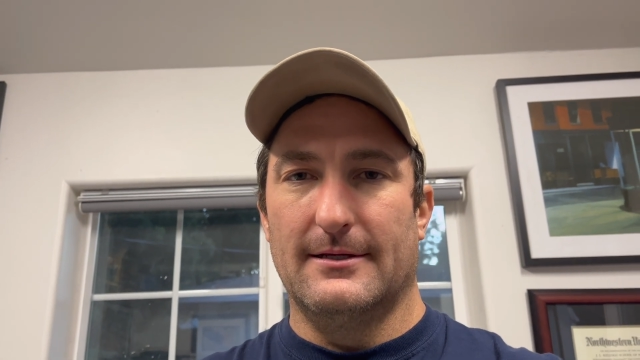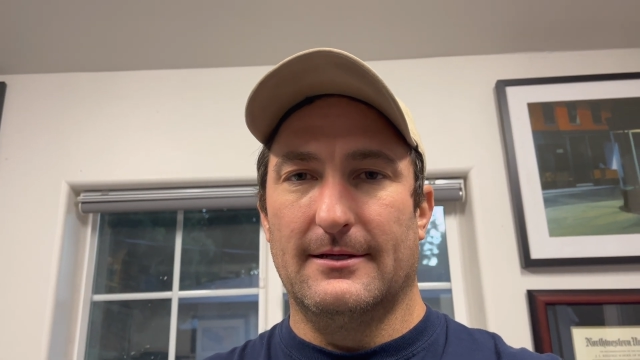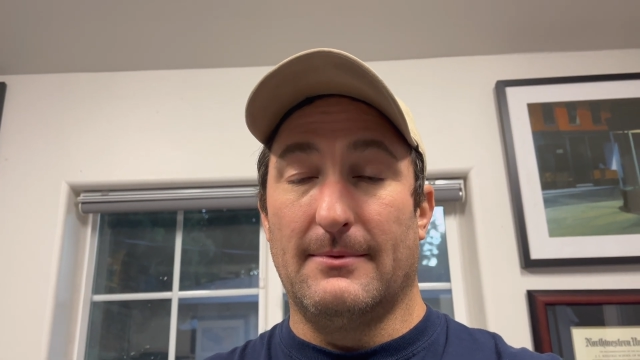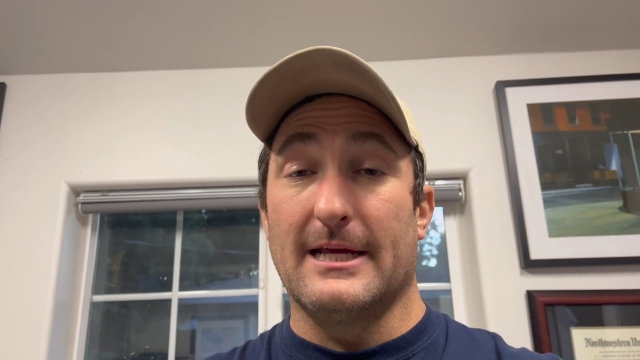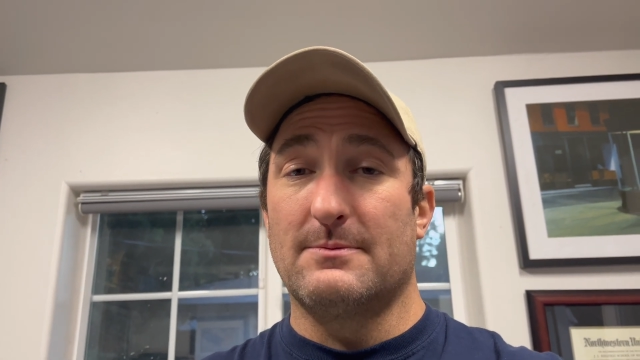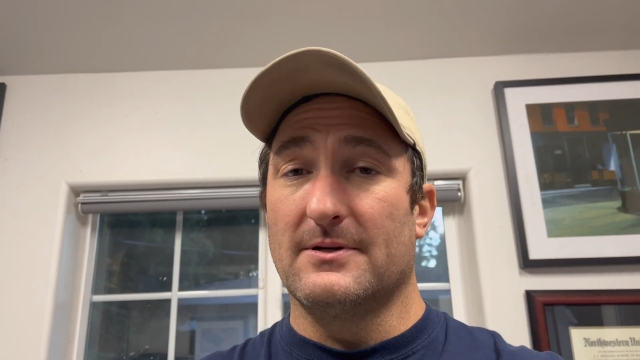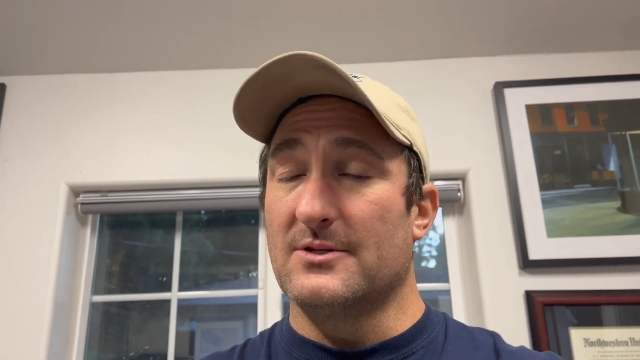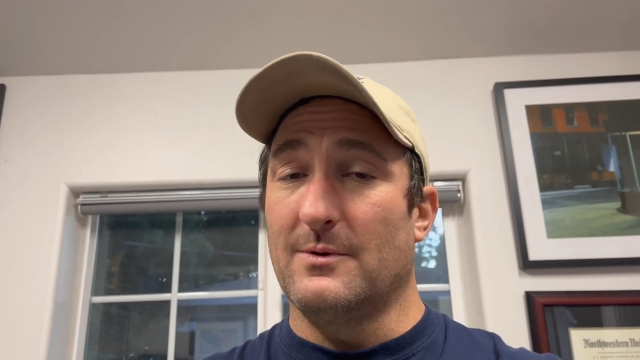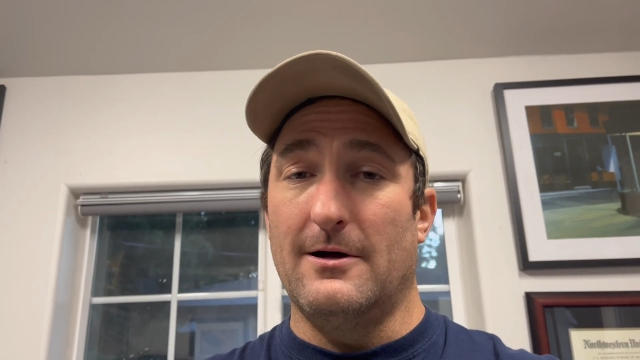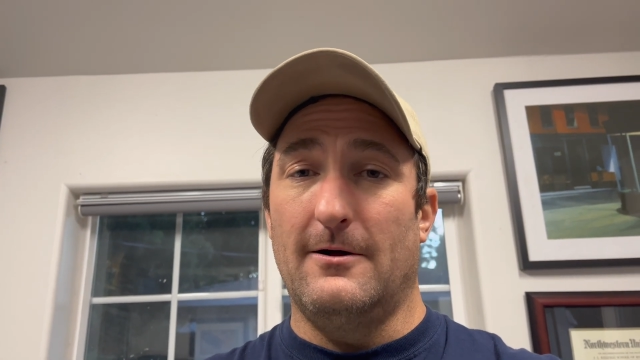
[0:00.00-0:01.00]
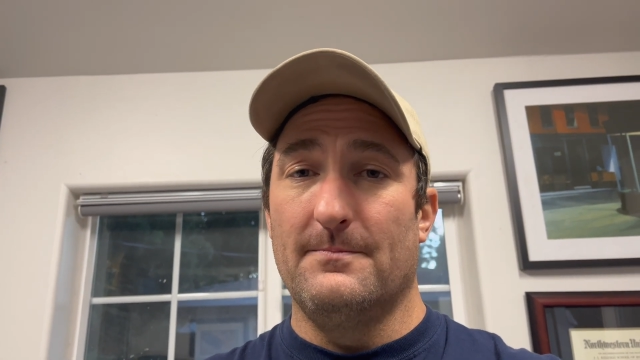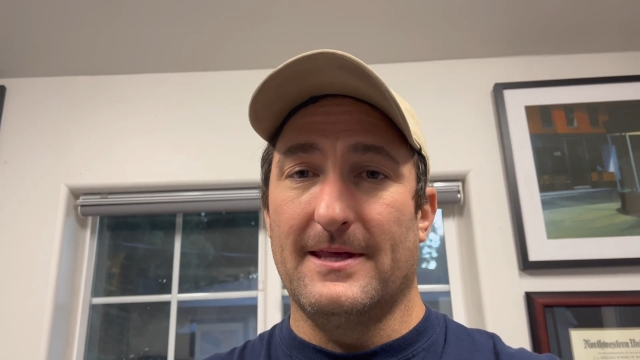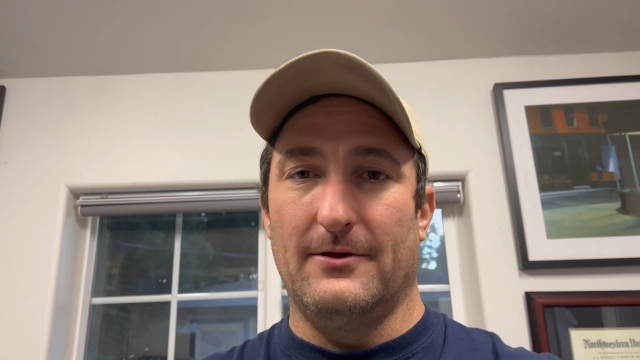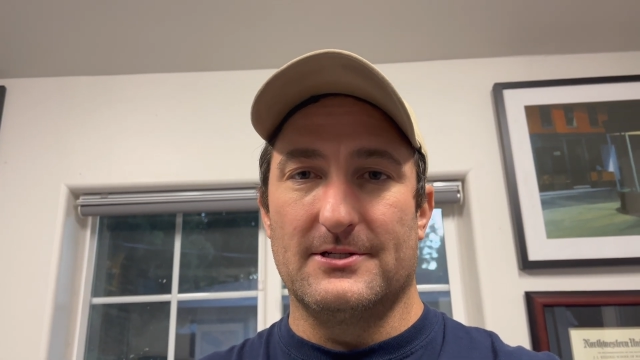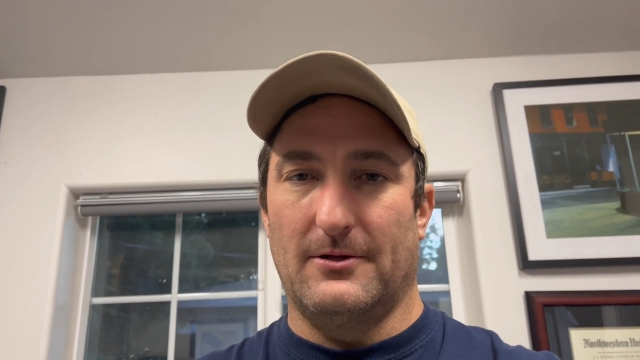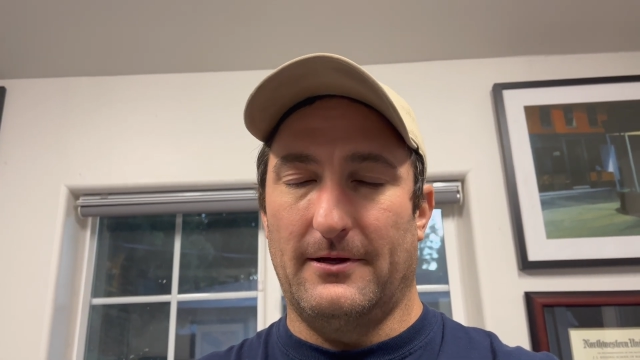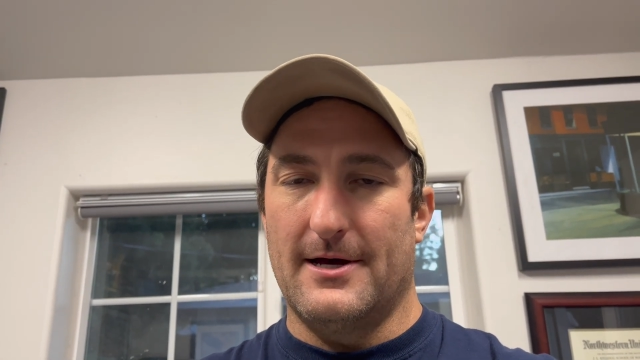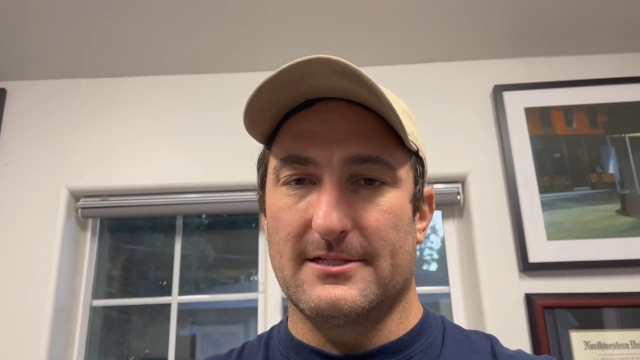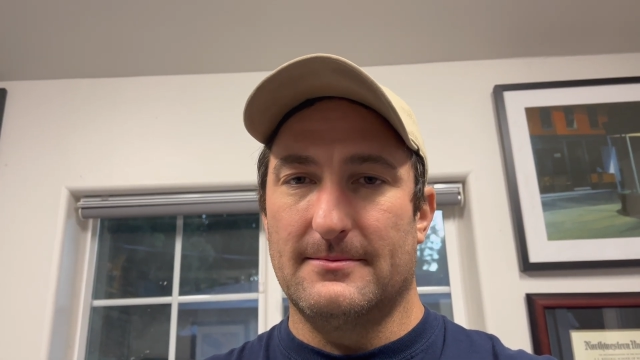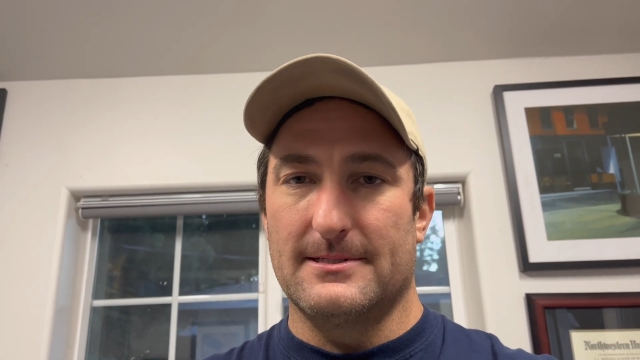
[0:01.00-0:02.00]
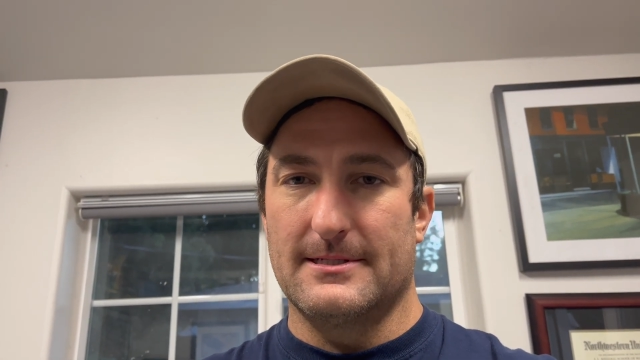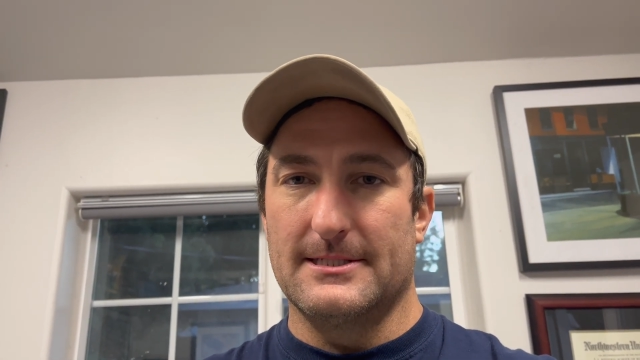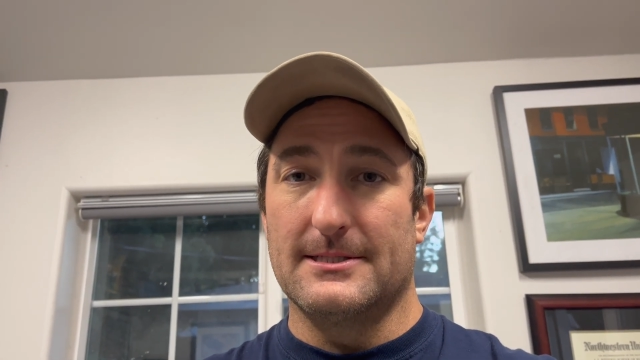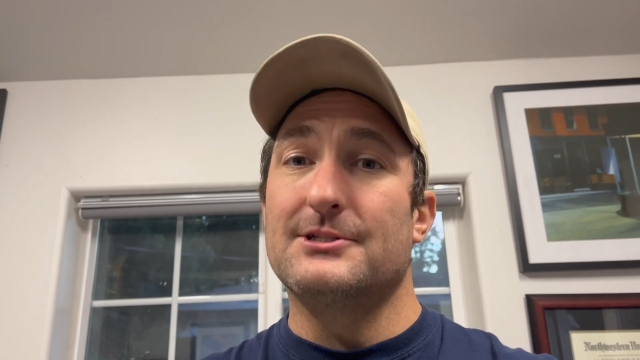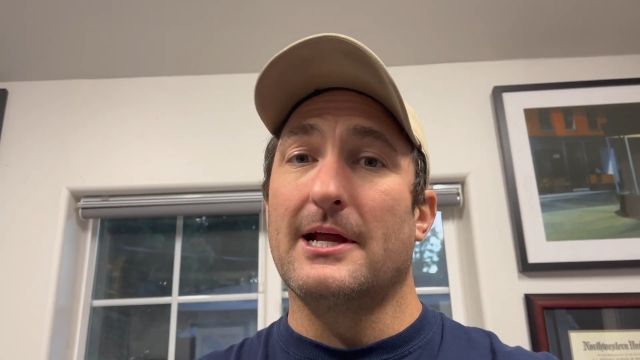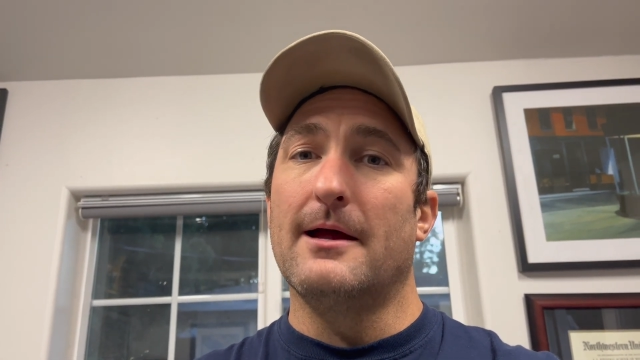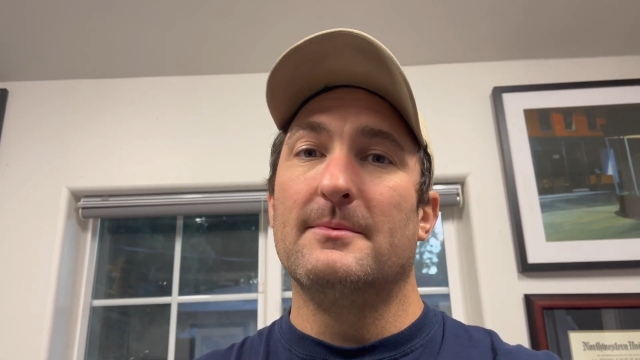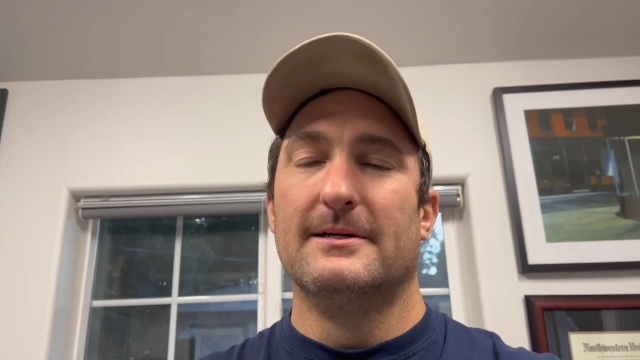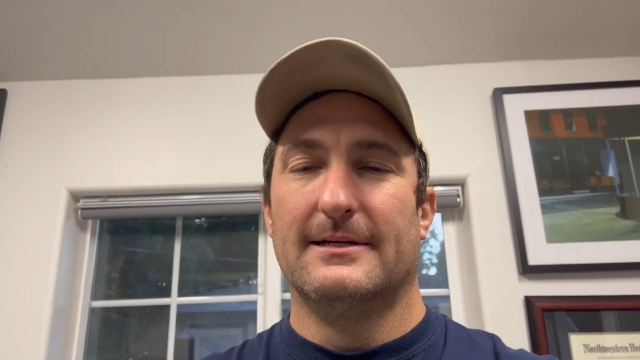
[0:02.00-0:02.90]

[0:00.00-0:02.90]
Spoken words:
in my experience as well, LA's totally awesome is the jam.